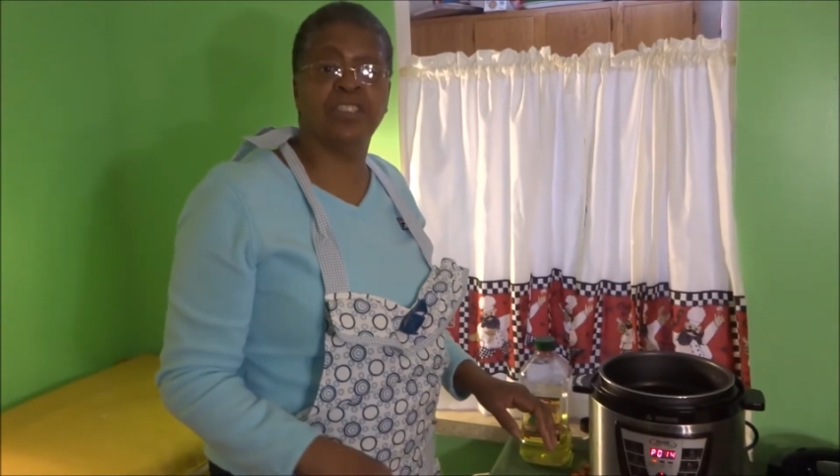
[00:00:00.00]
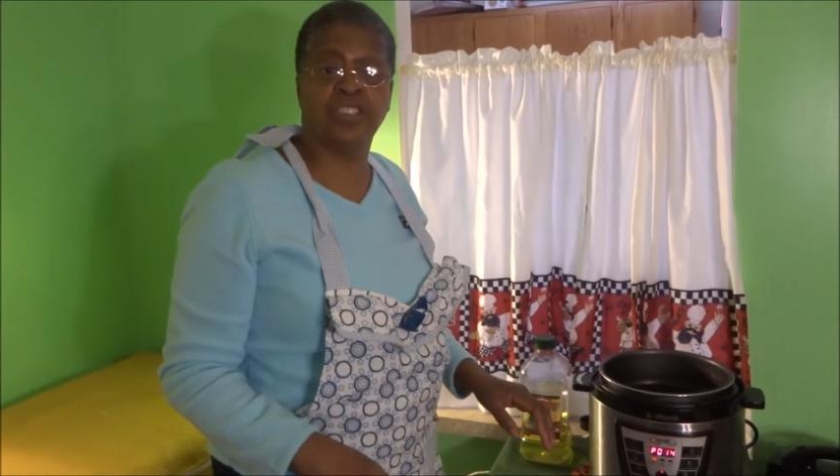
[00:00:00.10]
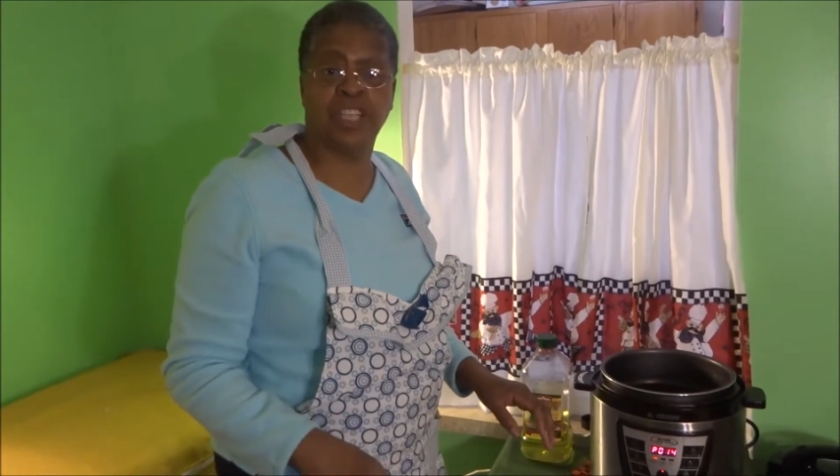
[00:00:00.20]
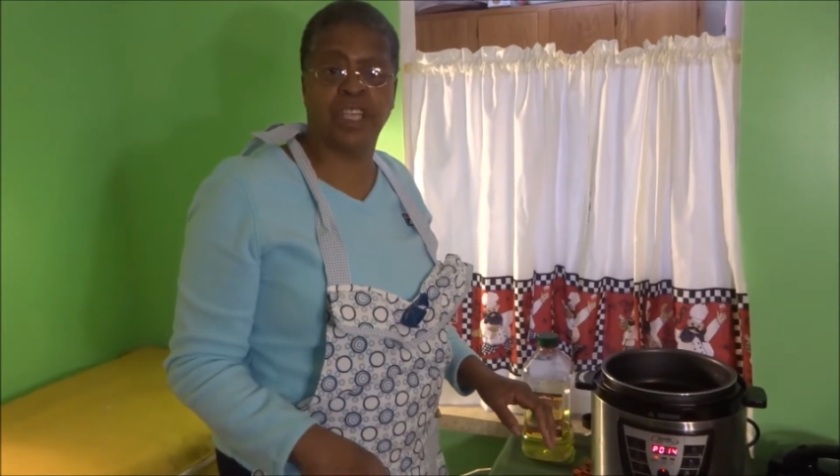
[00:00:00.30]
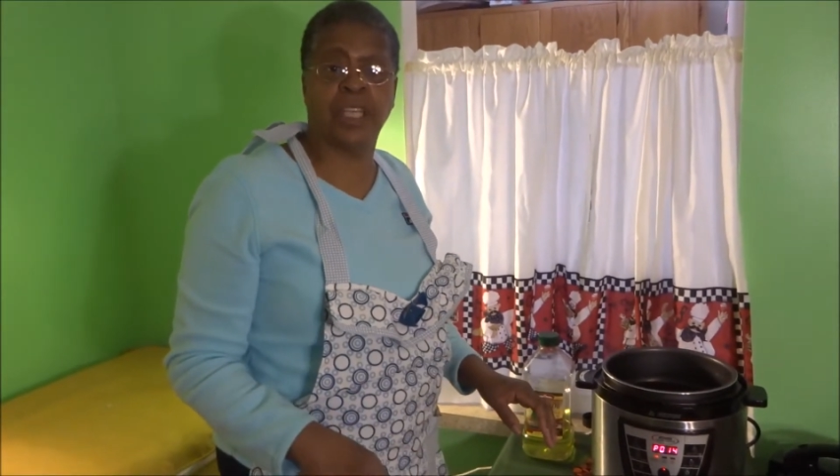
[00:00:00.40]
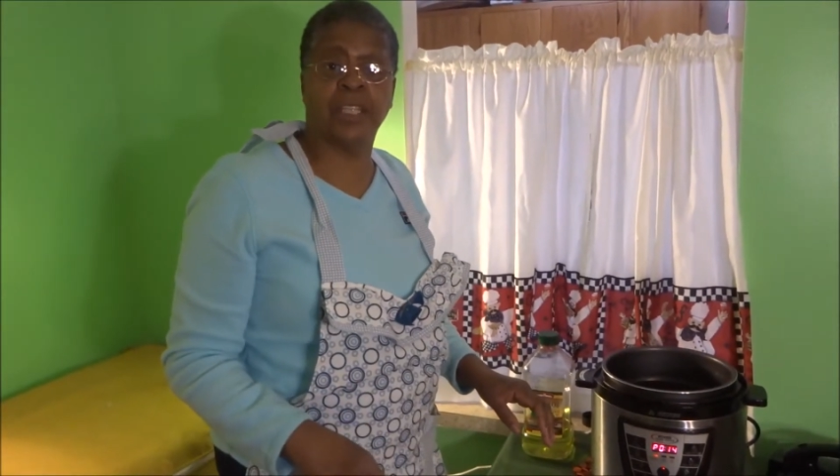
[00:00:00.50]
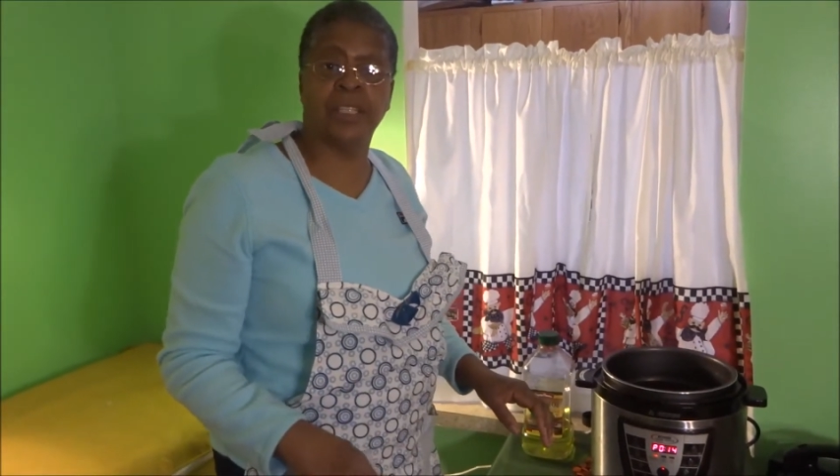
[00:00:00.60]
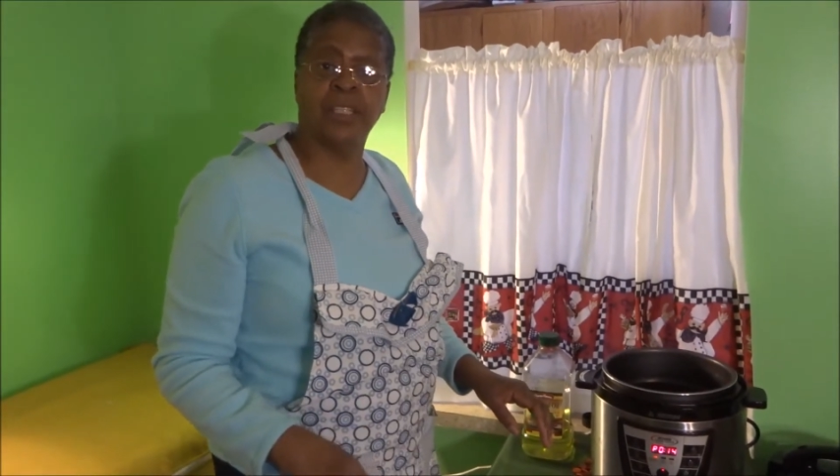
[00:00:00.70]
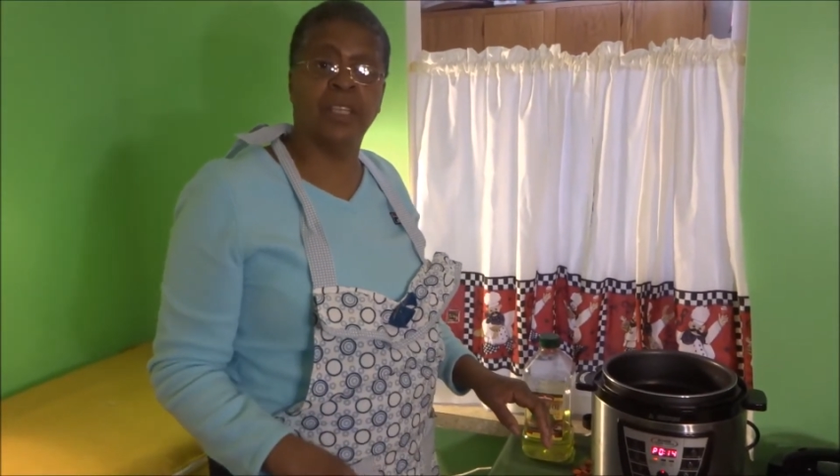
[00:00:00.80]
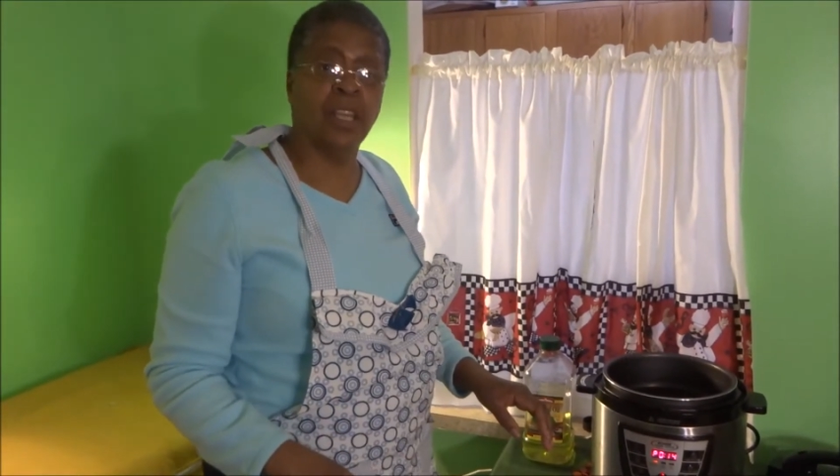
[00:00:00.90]
chicken.
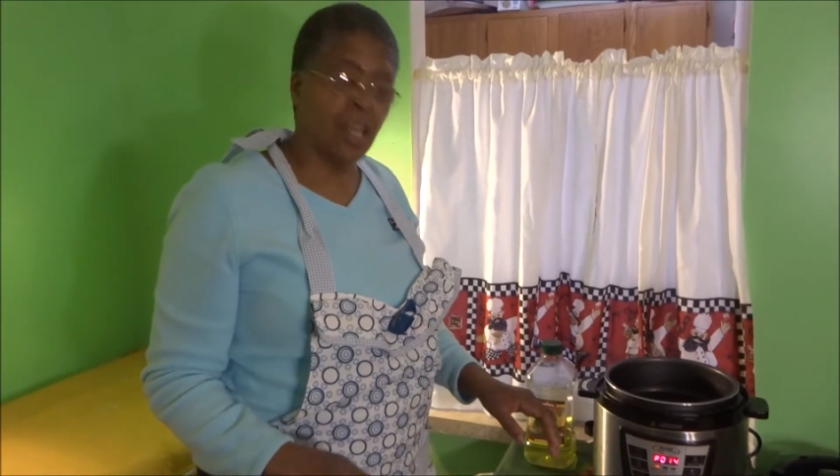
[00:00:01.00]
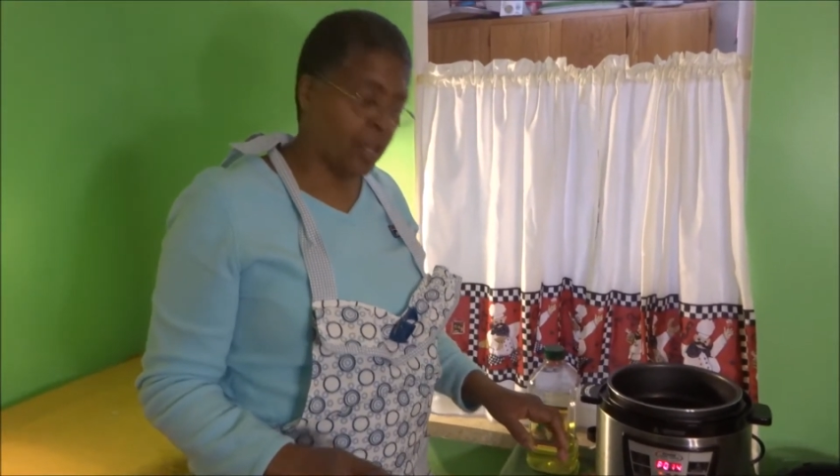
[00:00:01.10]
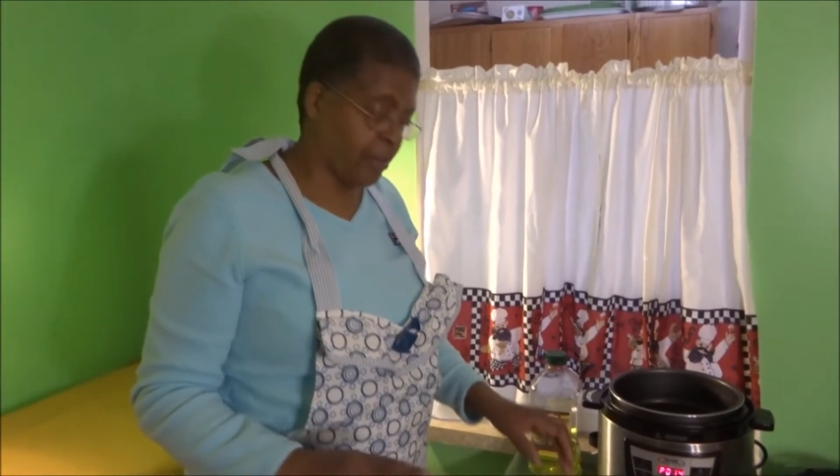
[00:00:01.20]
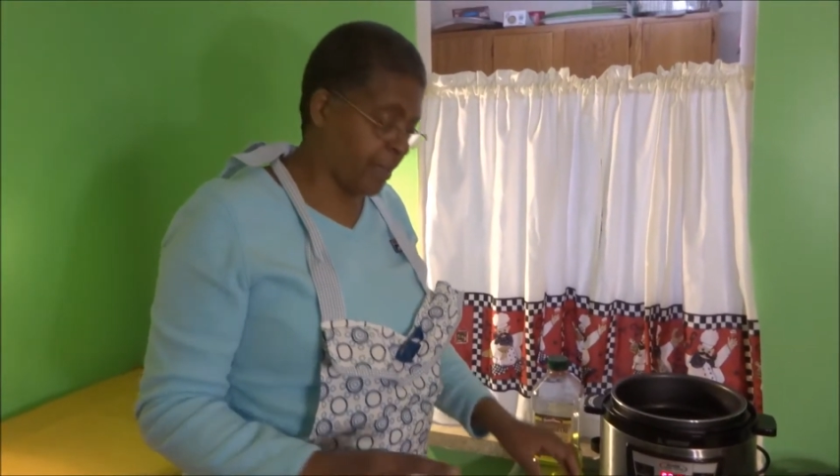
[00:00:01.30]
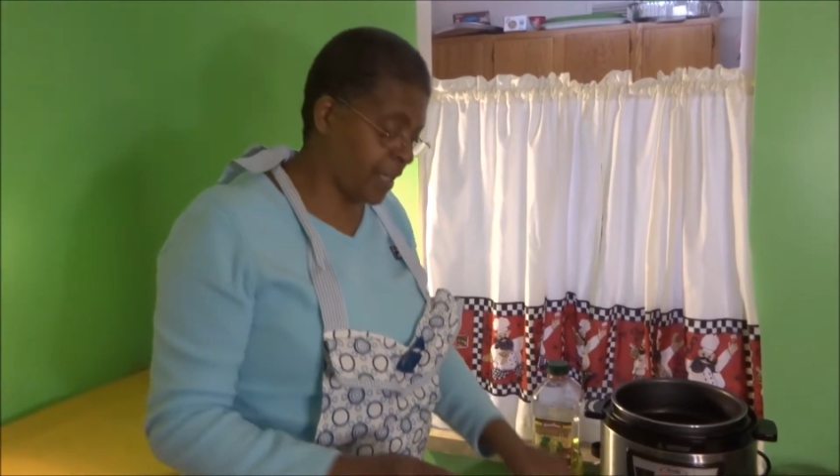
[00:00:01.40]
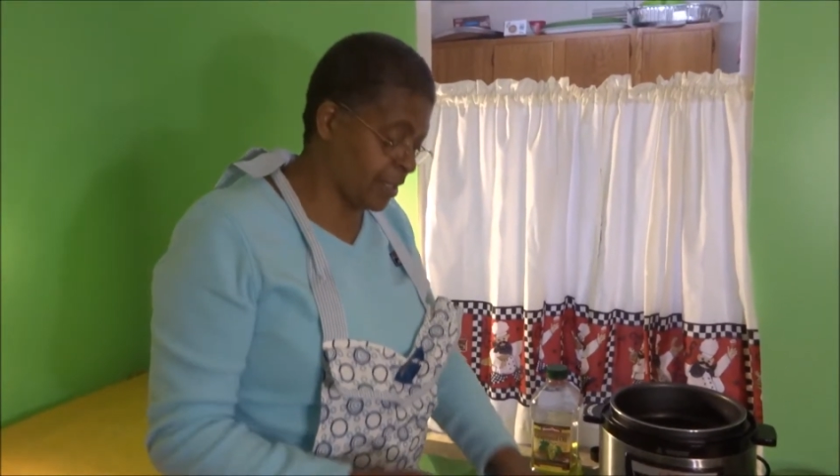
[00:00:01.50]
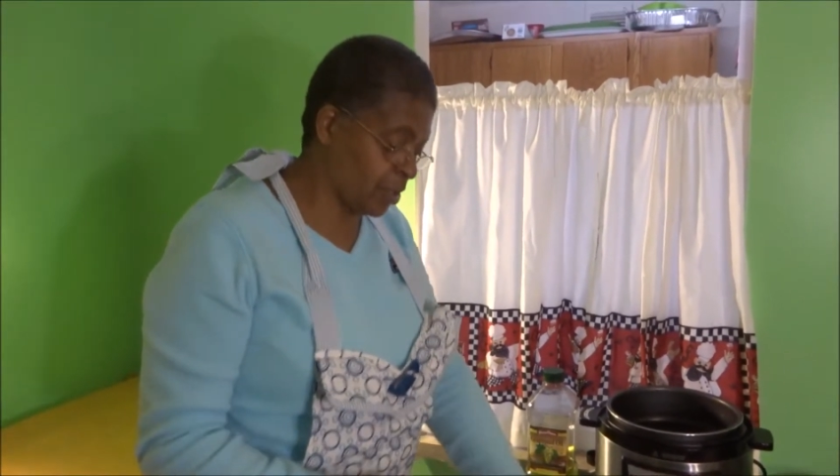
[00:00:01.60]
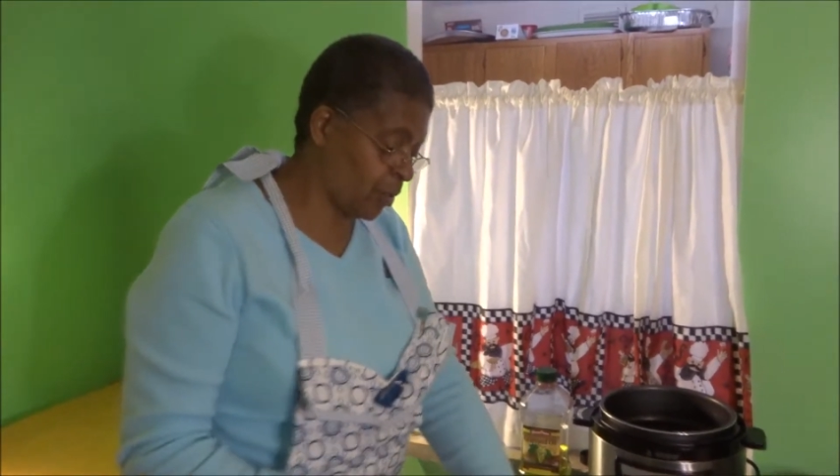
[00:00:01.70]
All right, so